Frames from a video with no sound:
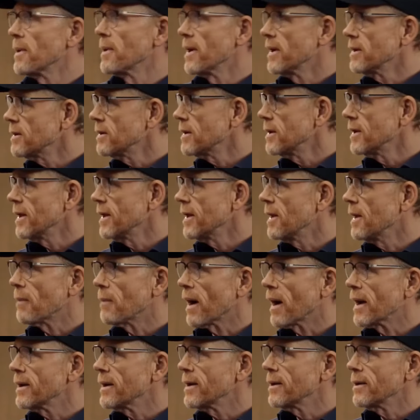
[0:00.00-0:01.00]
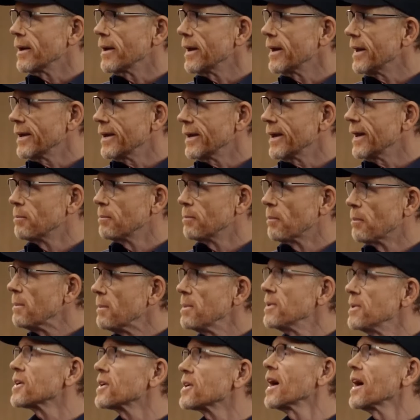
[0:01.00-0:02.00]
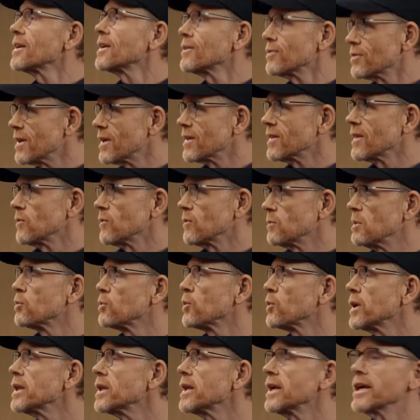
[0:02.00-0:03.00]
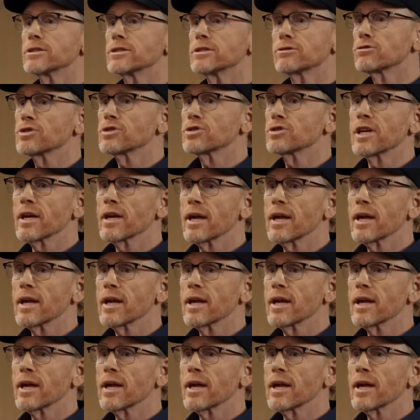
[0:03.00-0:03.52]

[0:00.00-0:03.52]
Ron shows a different perspective using Steadicam staging.